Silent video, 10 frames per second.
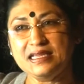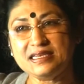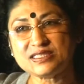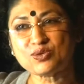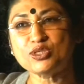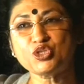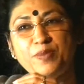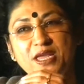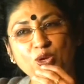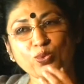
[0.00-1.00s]
it is
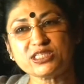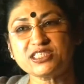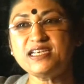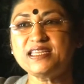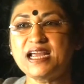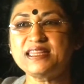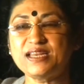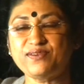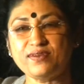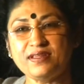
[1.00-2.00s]
also being questioned there
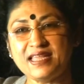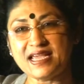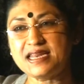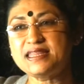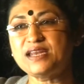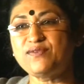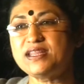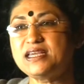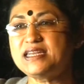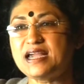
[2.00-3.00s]
that
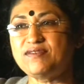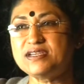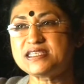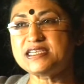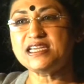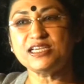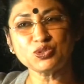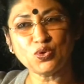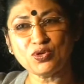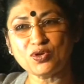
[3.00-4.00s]
whether diversity
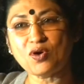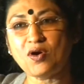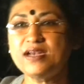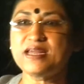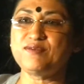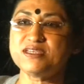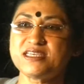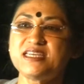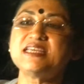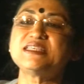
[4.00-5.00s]
is good or
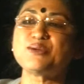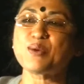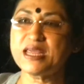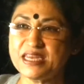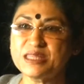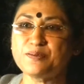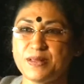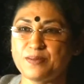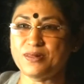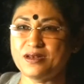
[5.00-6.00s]
diversity is dividing the
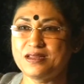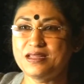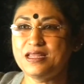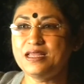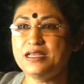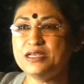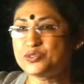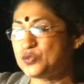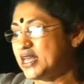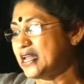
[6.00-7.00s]
people.
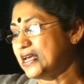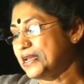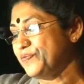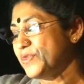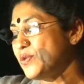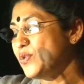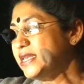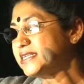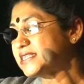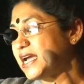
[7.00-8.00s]
So there are
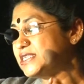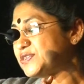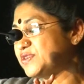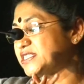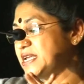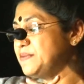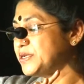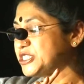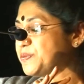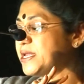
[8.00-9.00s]
various sides of the
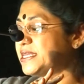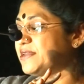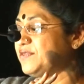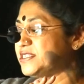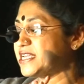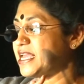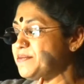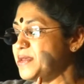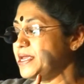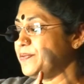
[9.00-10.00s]
same perspective which
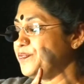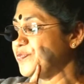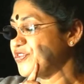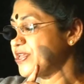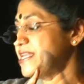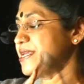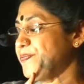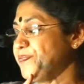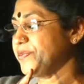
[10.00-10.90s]
can be said.